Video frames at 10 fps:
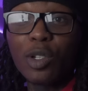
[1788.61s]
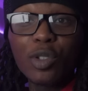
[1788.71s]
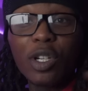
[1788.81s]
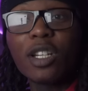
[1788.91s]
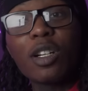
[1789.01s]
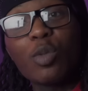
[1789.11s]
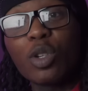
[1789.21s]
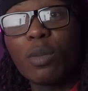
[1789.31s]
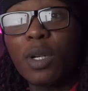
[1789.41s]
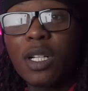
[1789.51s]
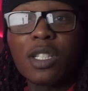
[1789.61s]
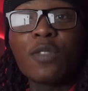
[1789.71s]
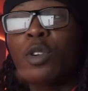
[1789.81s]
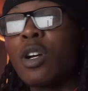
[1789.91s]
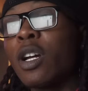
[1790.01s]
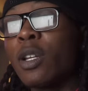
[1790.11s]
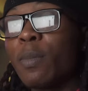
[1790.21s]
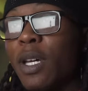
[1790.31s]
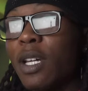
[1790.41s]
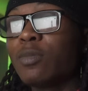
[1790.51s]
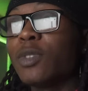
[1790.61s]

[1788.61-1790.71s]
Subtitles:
you know how you come with the box of the variety pack,